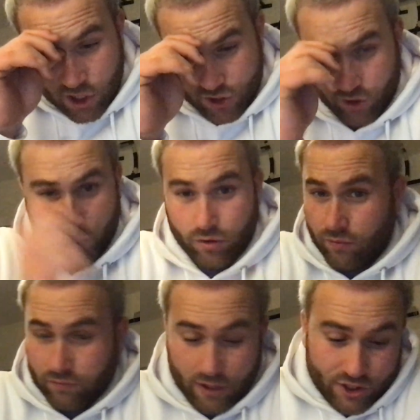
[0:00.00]

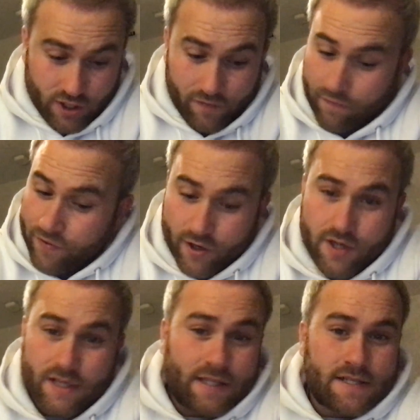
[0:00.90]
So literally from
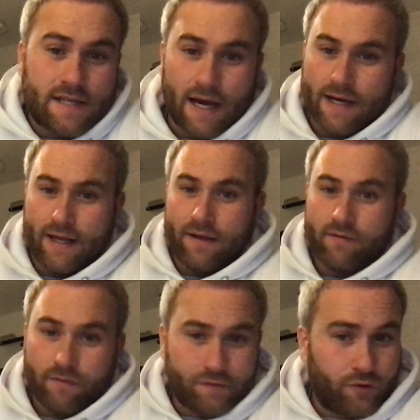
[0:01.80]
Thursday to
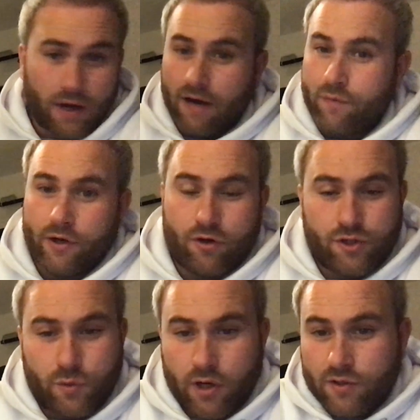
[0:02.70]
Saturday, flew halfway
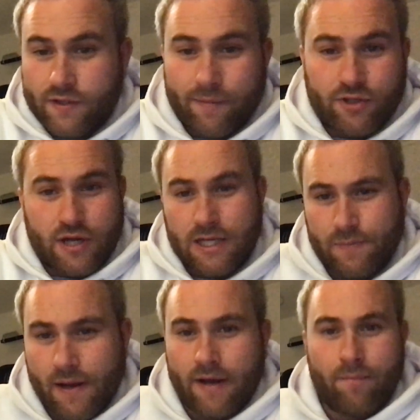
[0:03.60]
across the world to get my
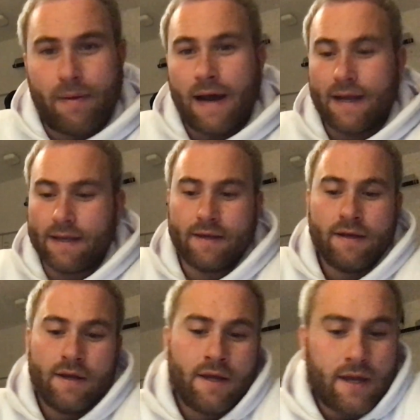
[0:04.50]
transplant and back,
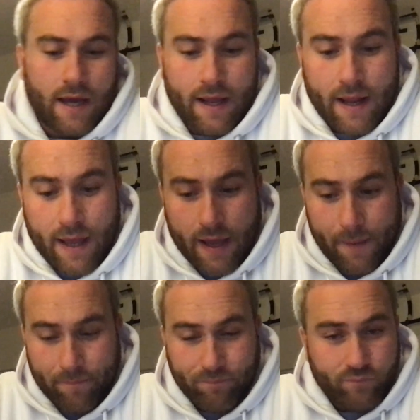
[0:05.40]

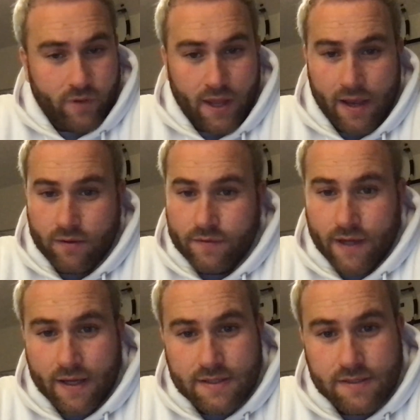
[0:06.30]
and yeah,
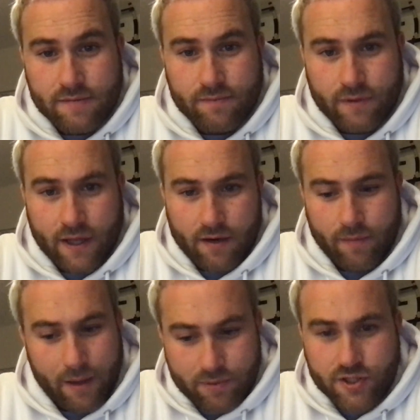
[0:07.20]
that's kind
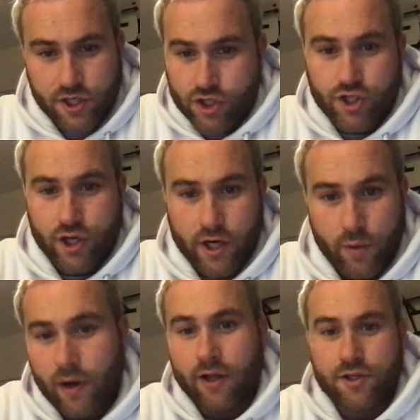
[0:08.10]
of my procedure
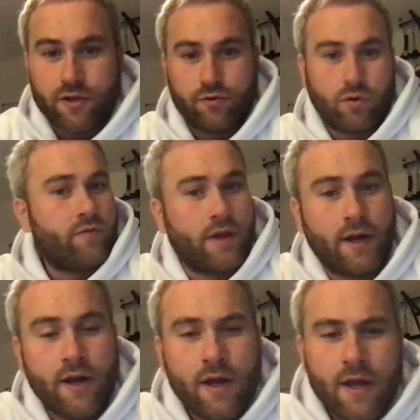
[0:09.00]
journey whilst I was over
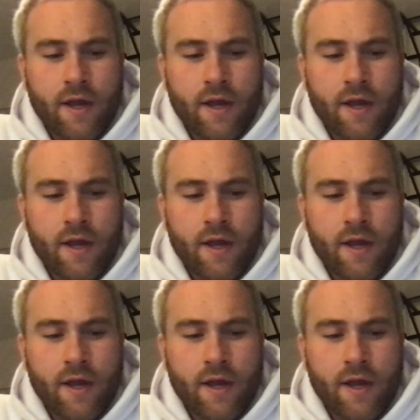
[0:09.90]
there.